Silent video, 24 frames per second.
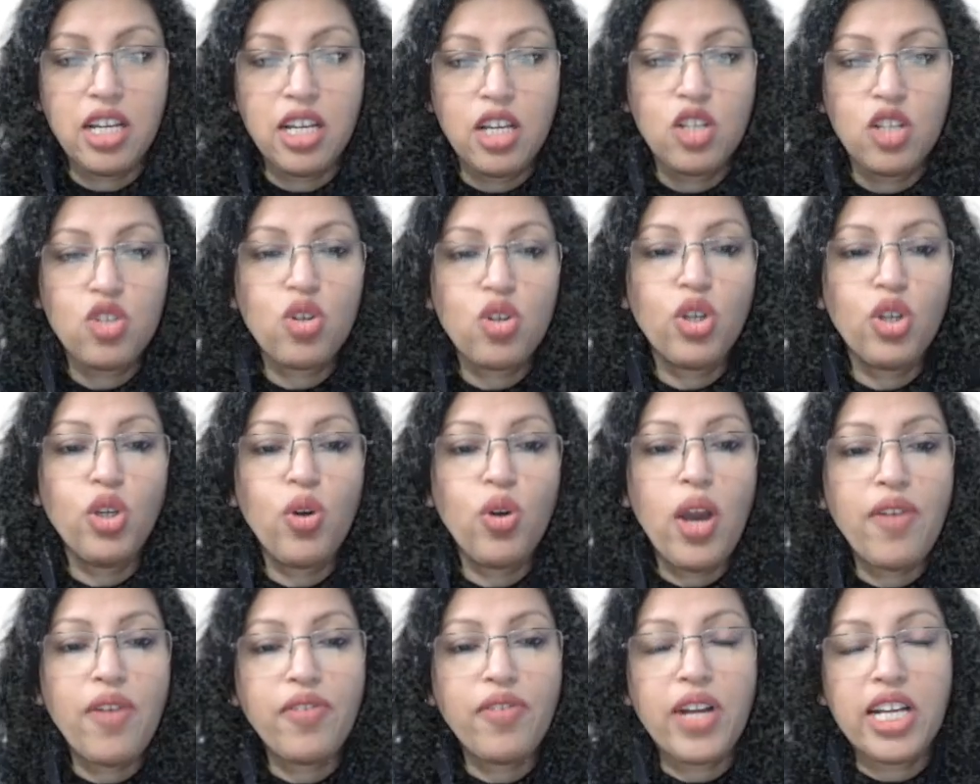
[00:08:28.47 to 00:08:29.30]
So, you
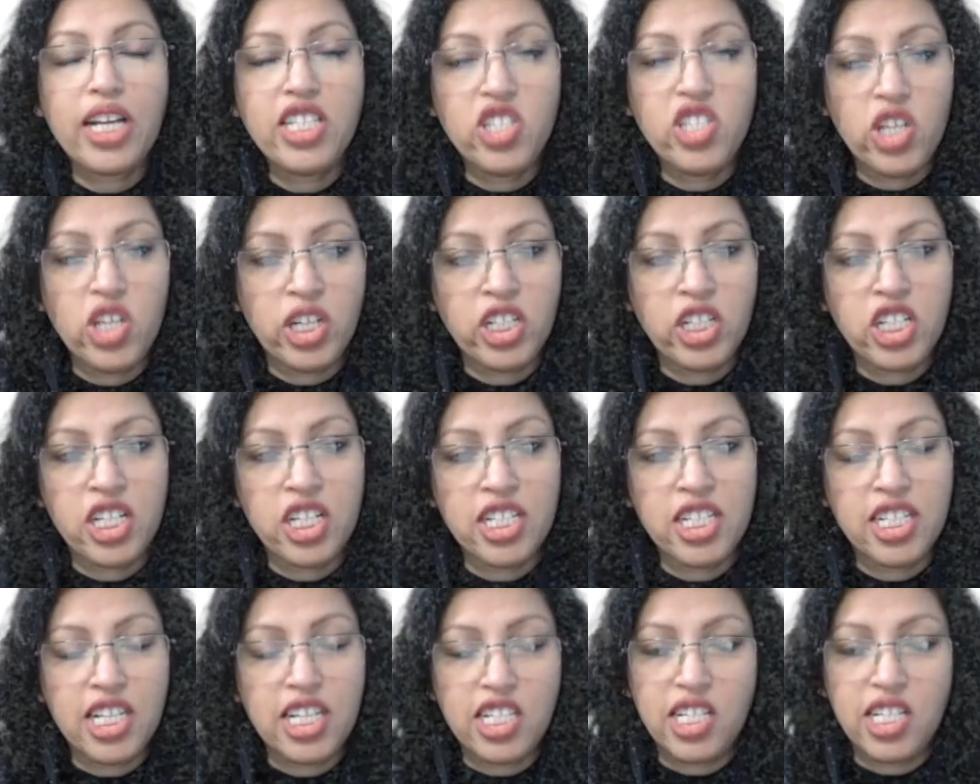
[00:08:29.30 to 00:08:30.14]
have
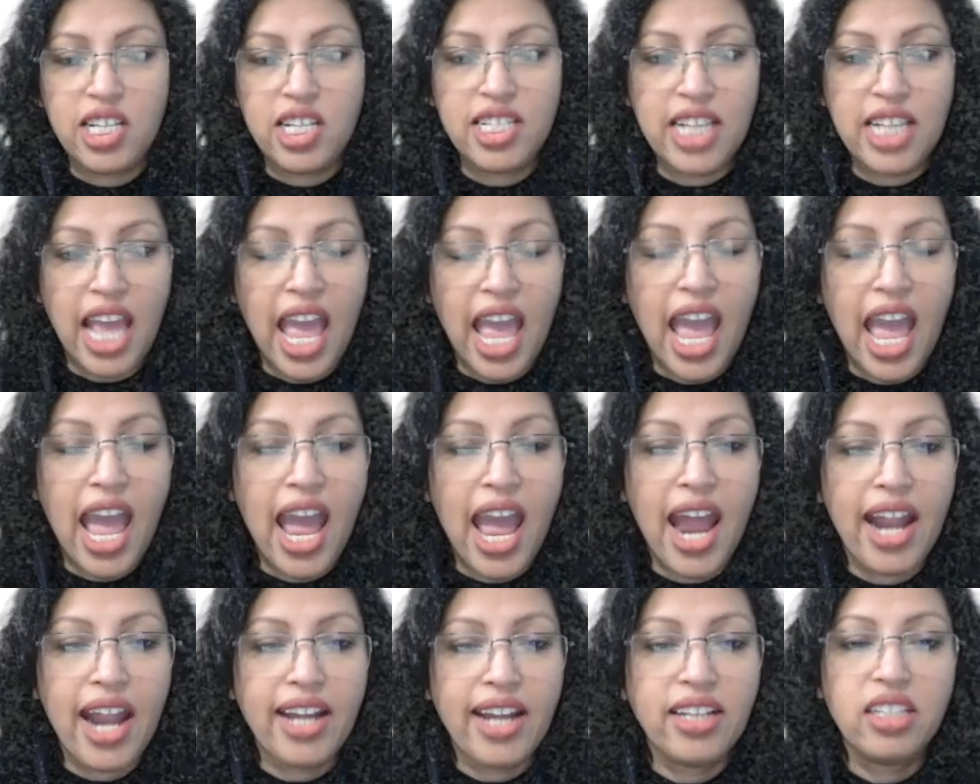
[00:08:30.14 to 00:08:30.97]
conjunctions such as
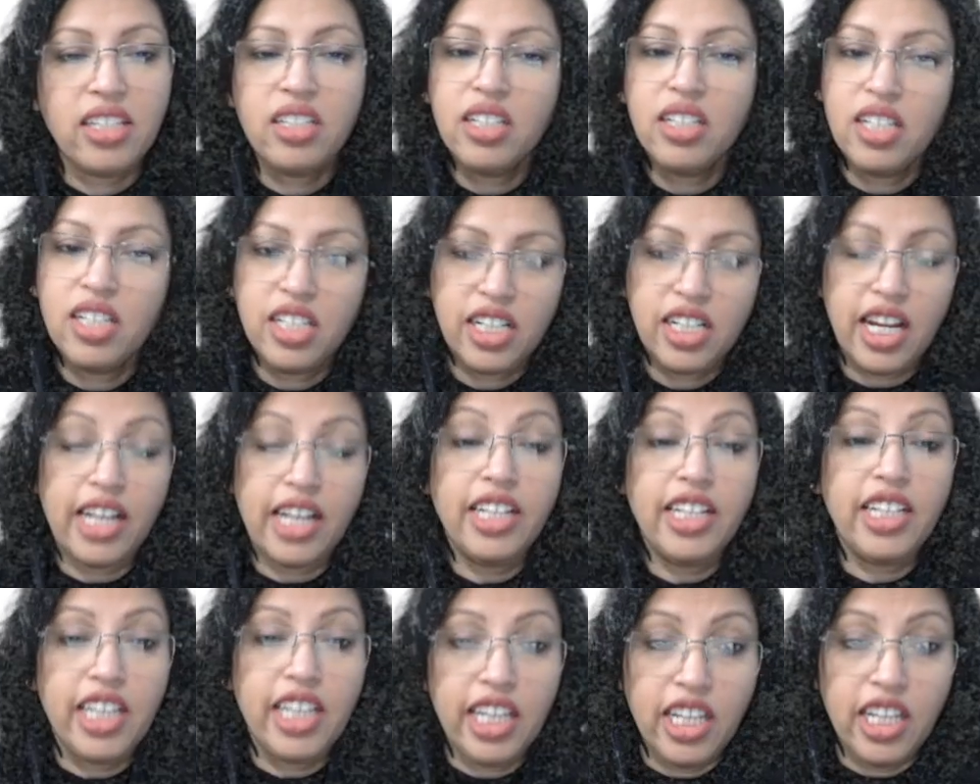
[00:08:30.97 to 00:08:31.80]
and,
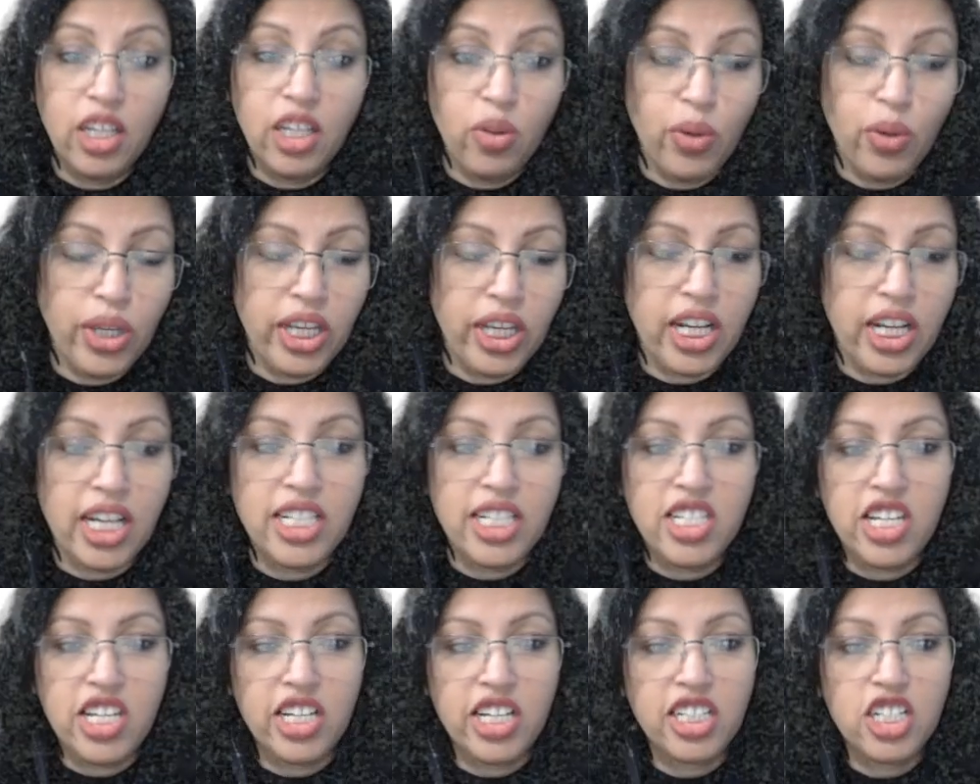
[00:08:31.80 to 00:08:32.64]
continuing
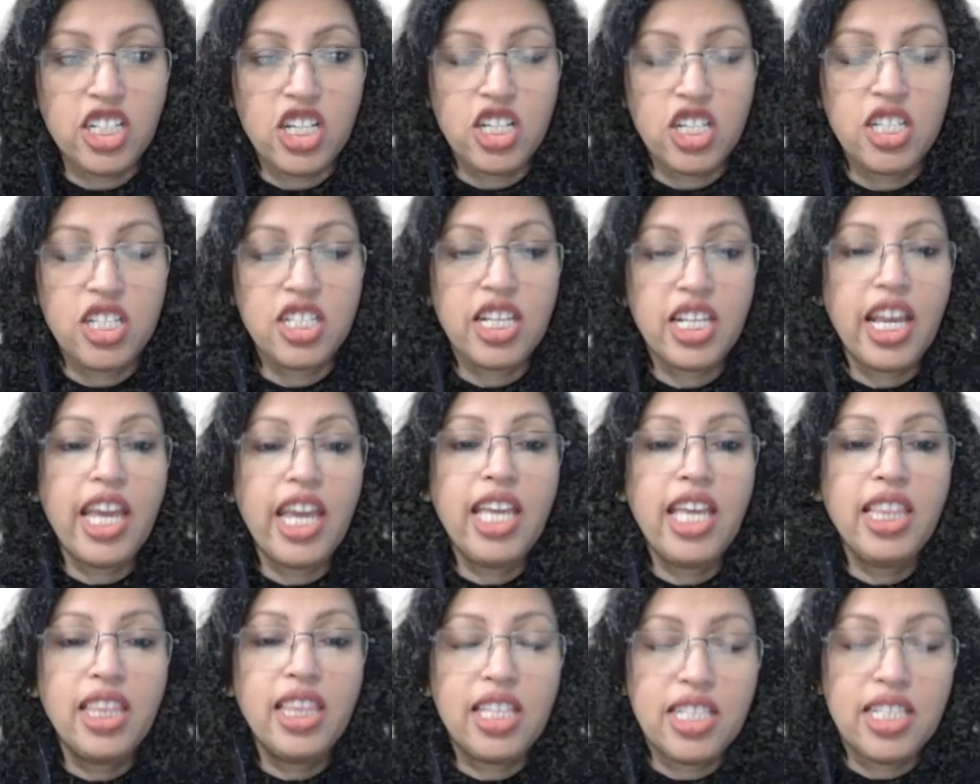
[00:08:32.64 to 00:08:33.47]
conjunctions,
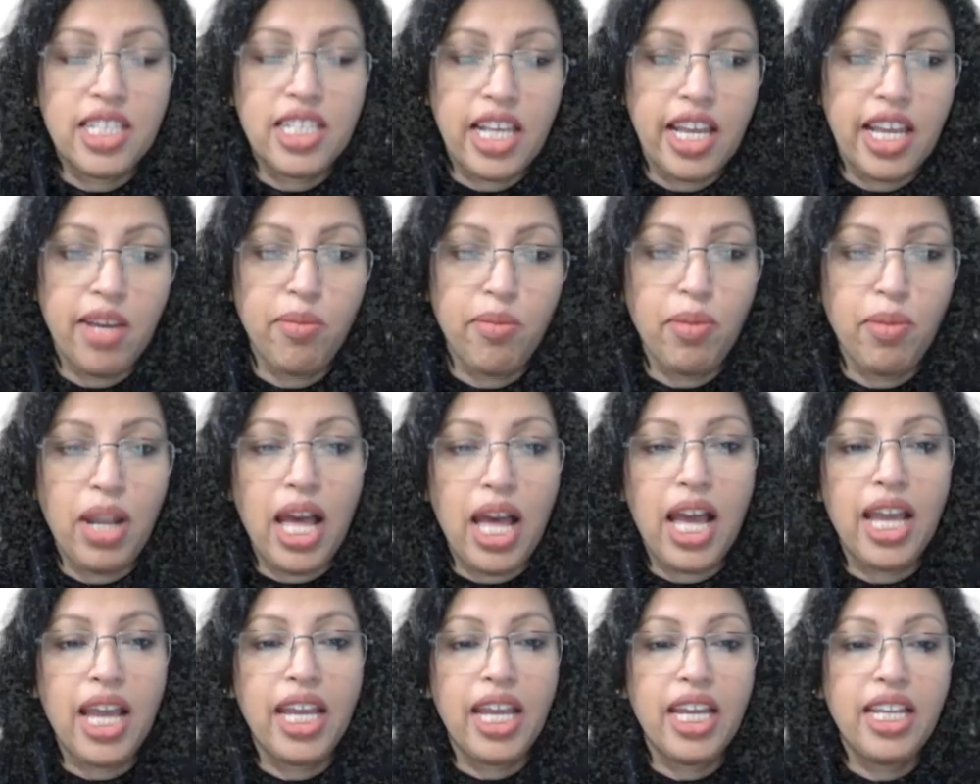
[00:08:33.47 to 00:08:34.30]
in the same
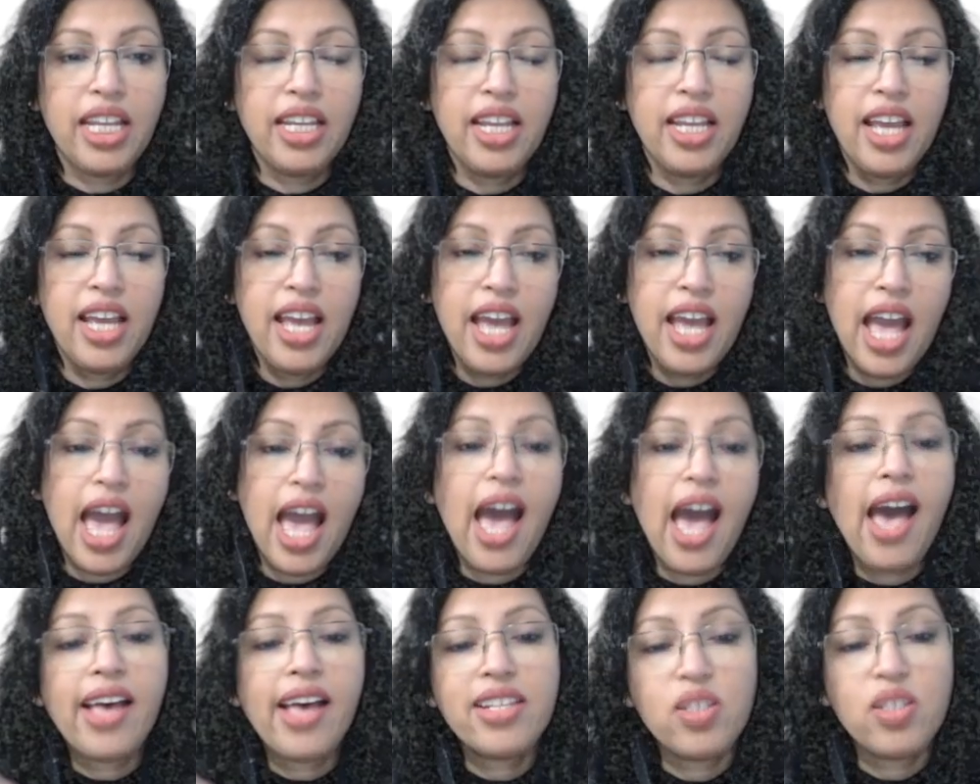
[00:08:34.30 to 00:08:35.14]
line,
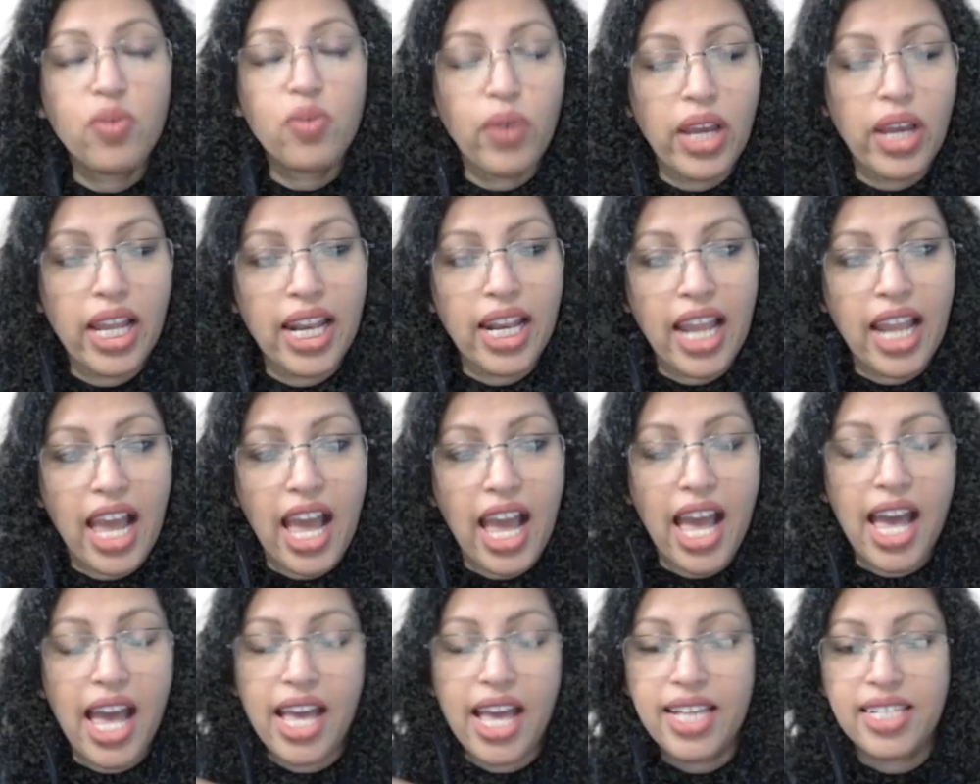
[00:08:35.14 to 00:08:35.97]
as well
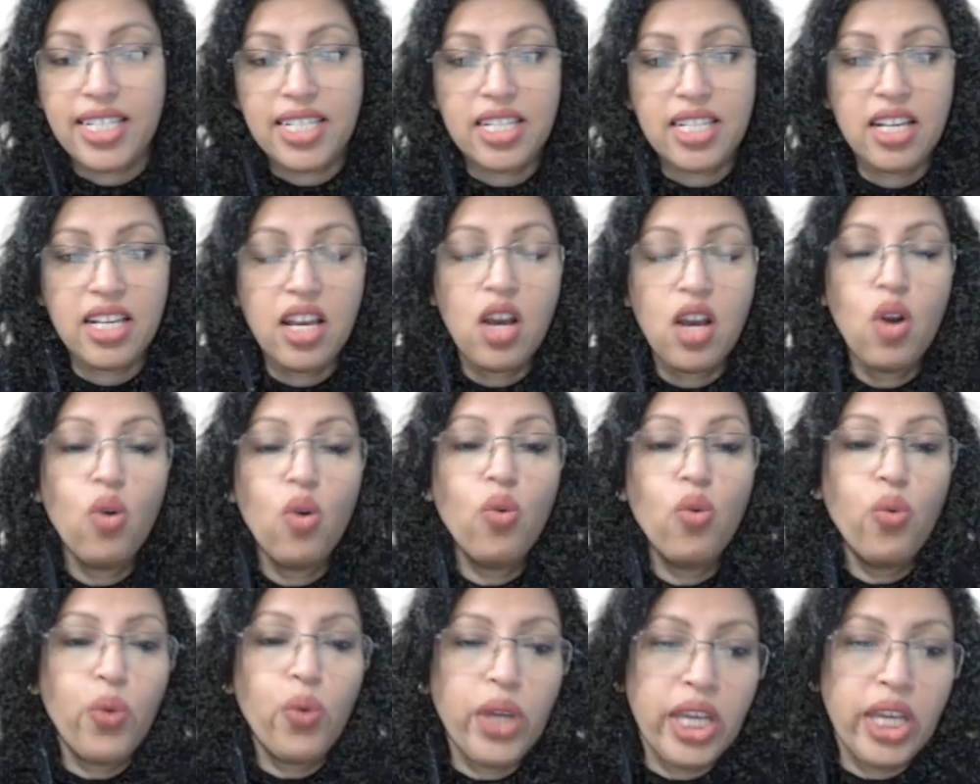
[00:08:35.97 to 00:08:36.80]
as,
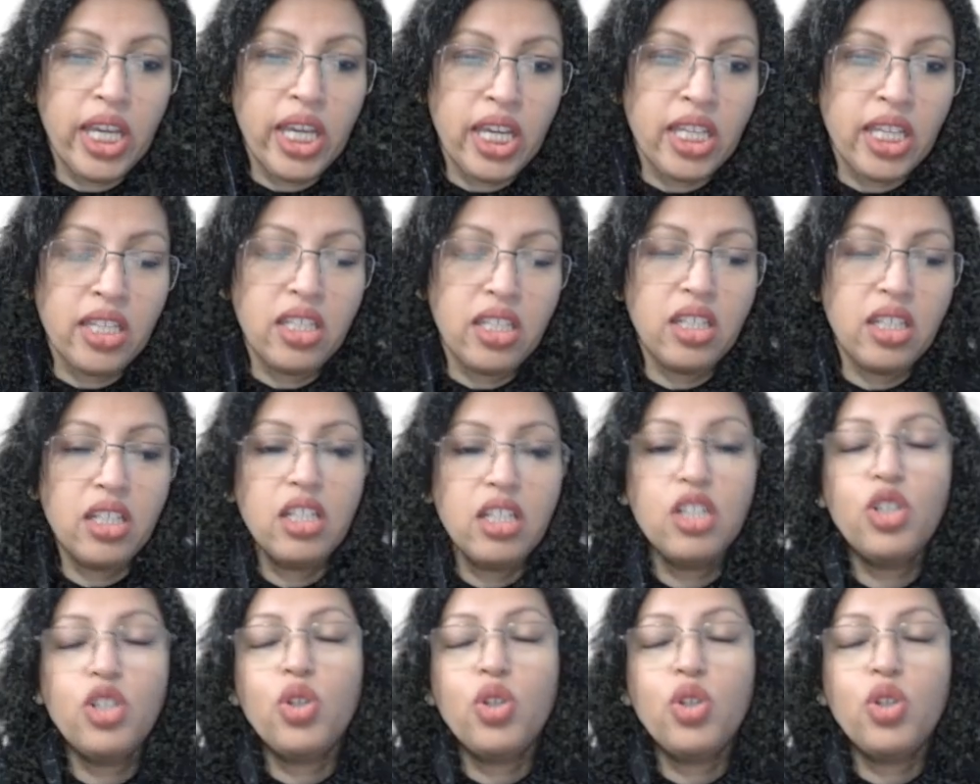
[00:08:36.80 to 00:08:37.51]
with.